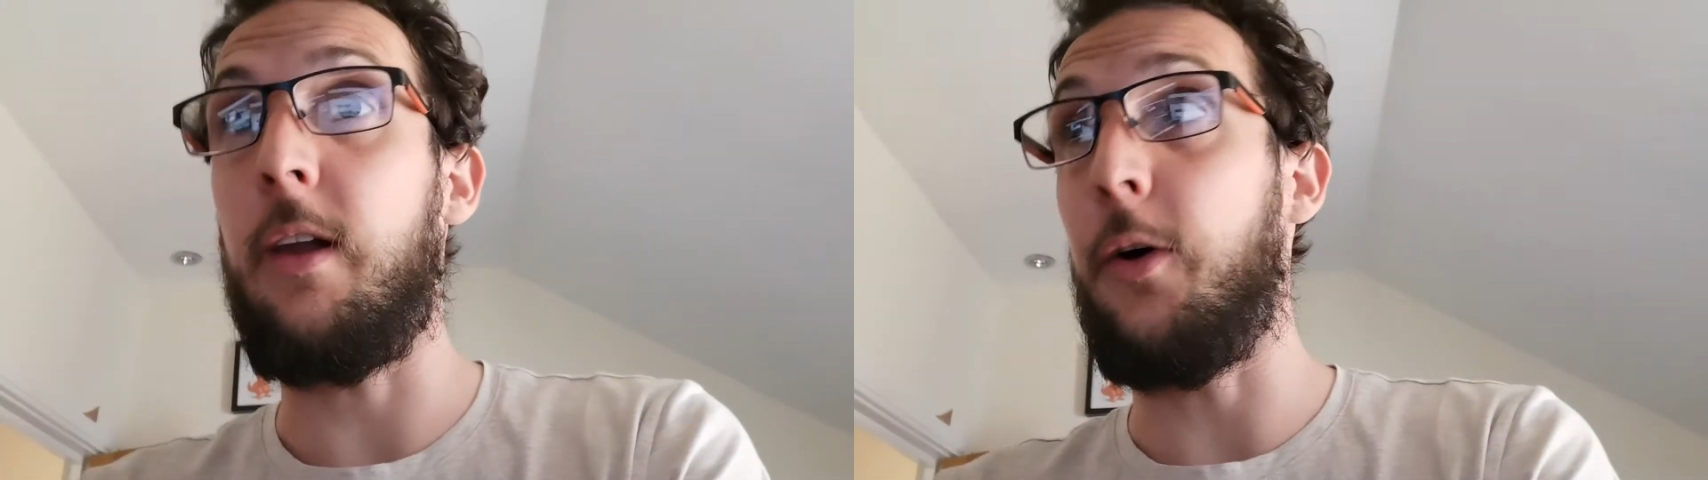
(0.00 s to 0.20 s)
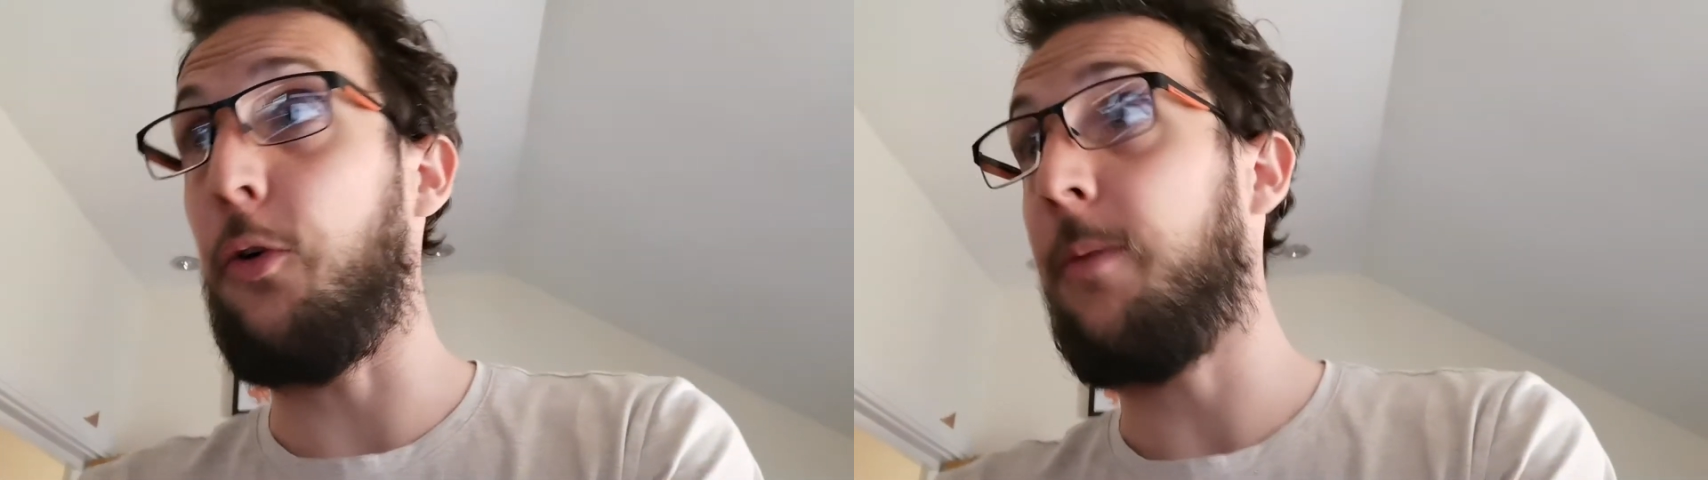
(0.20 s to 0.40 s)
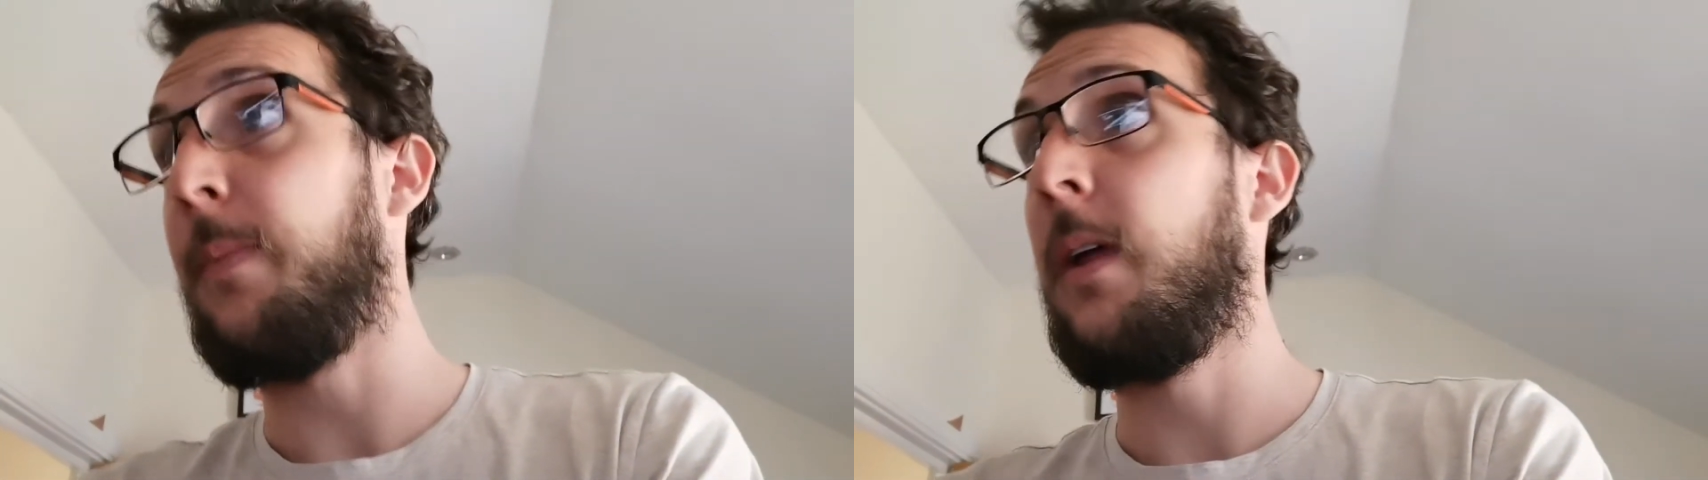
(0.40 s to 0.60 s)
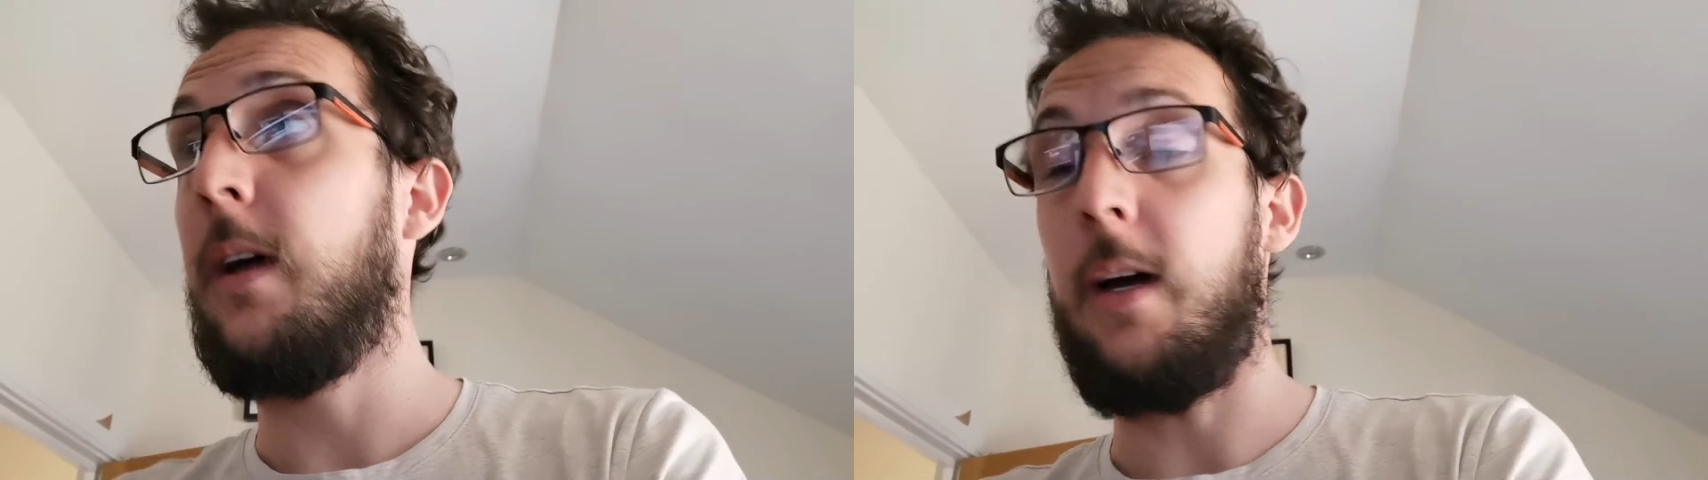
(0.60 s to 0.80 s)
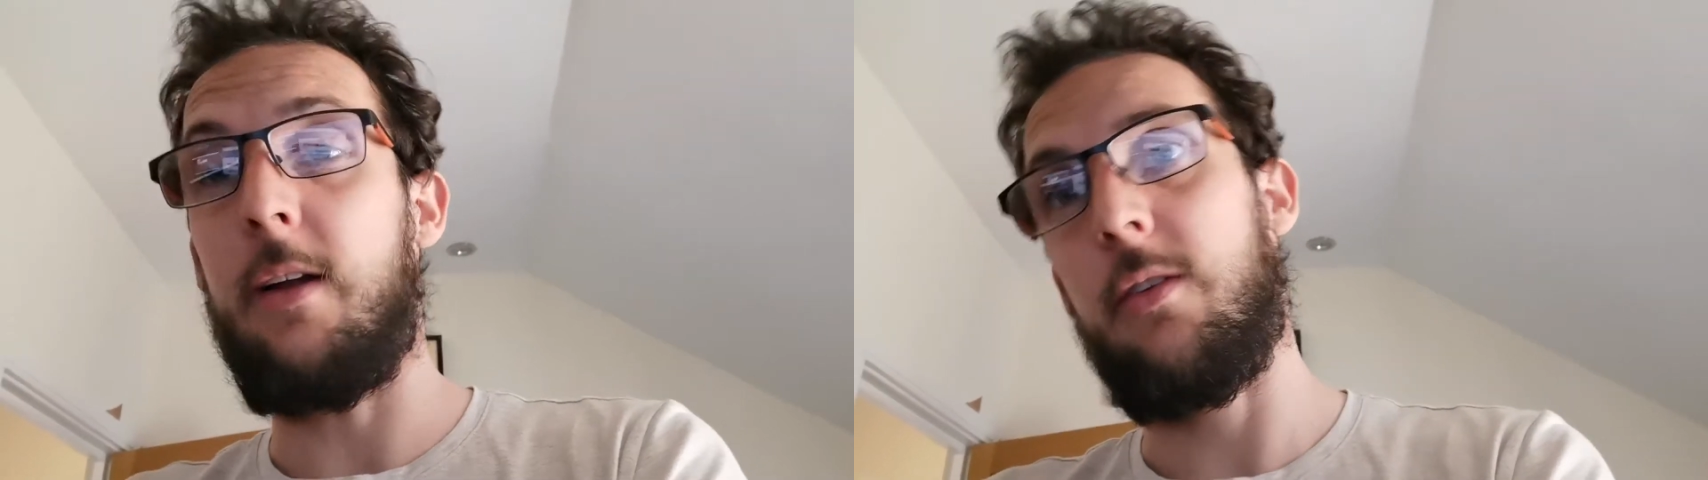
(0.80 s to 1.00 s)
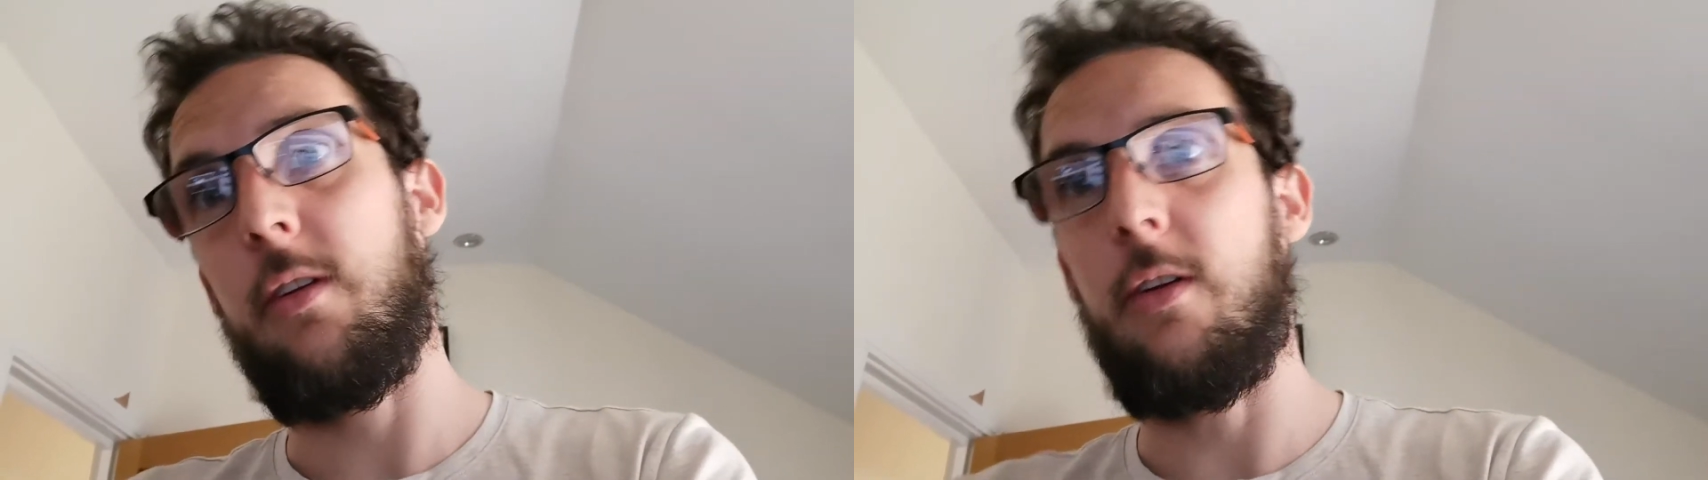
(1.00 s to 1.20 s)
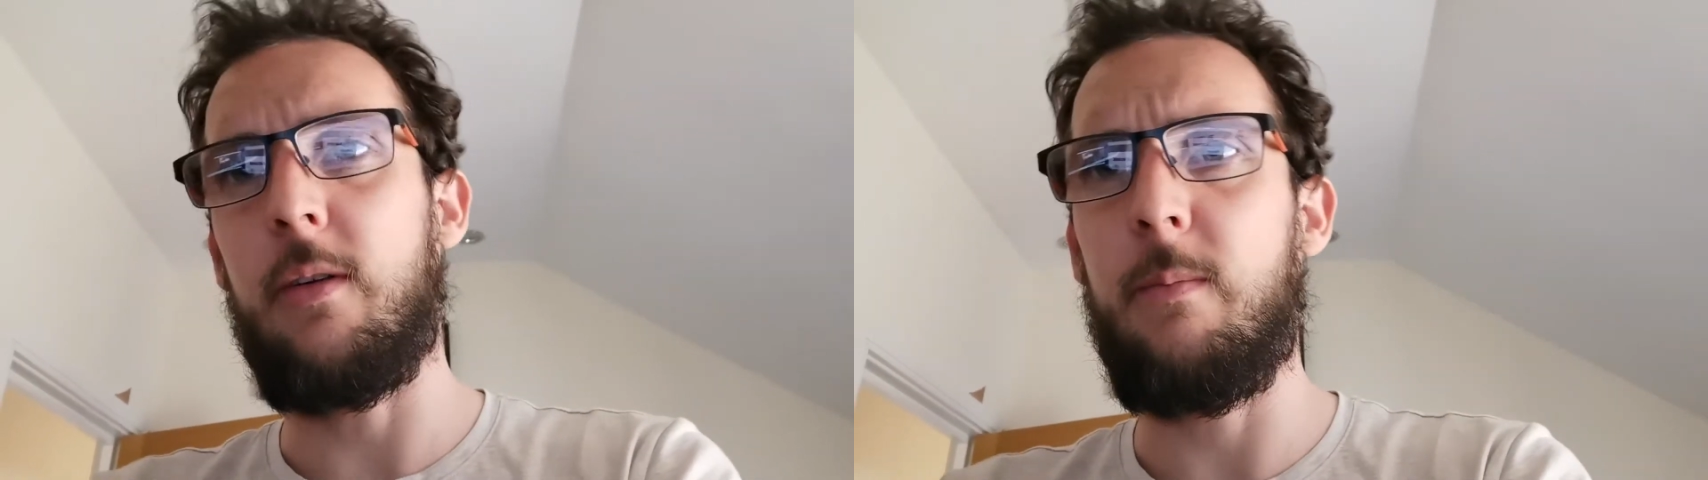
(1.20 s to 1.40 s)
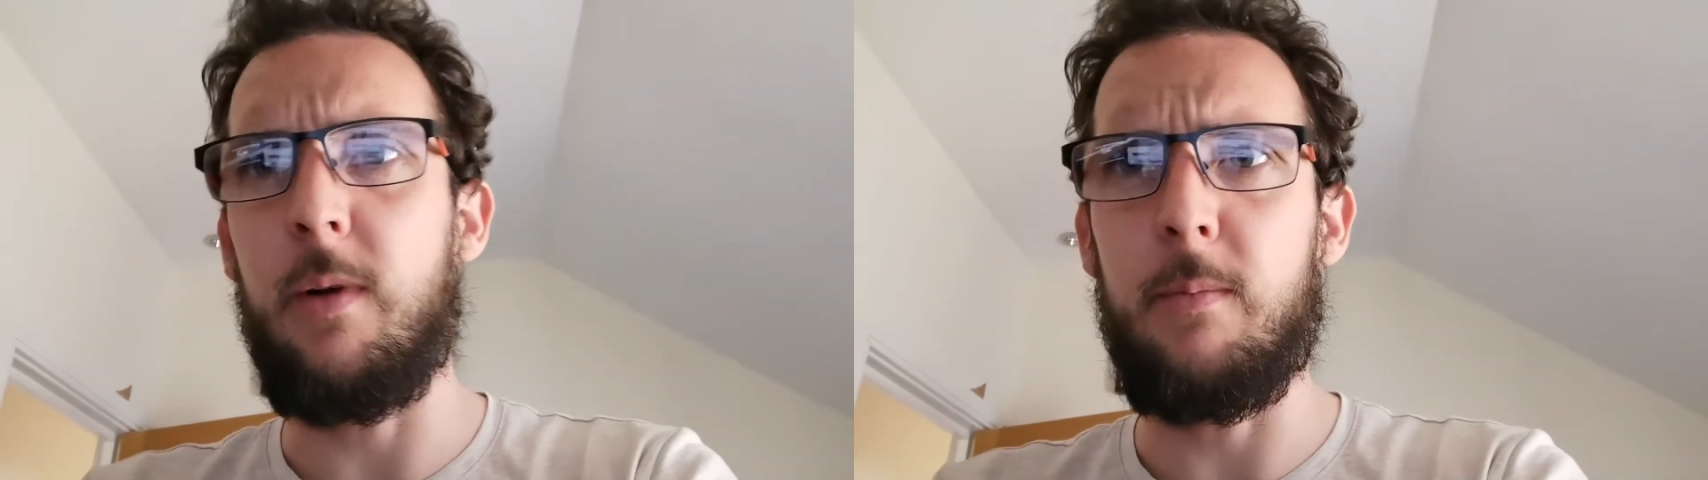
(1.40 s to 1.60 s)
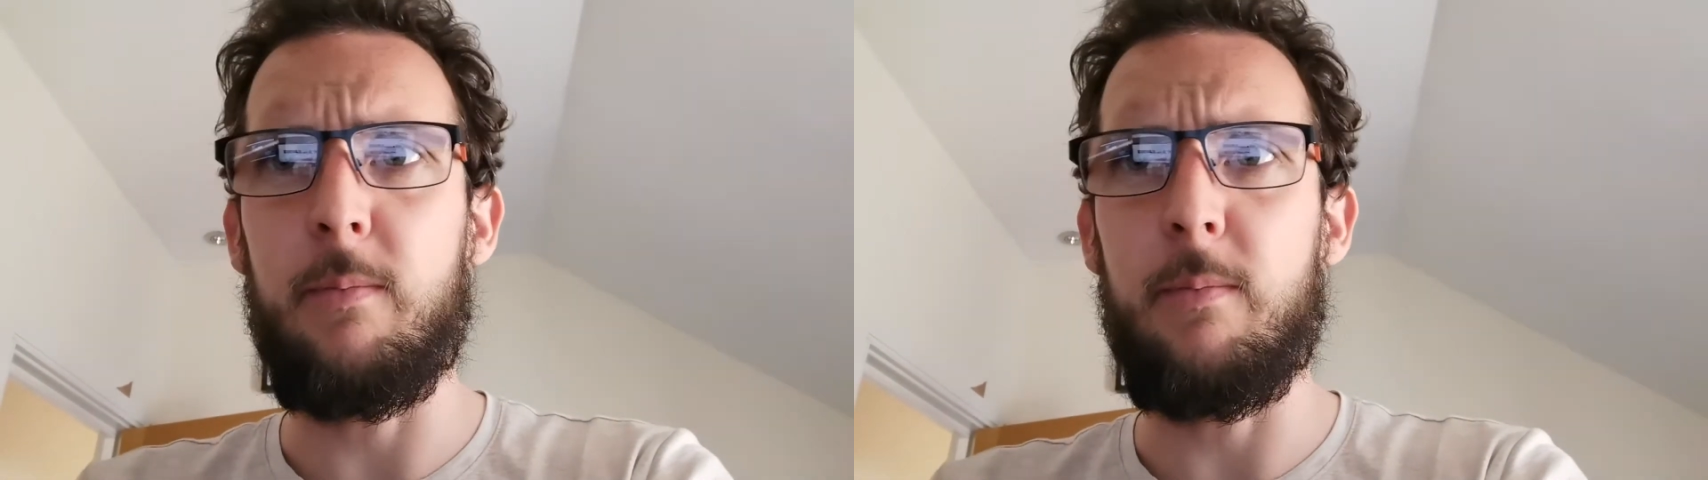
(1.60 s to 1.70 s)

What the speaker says: load, and you're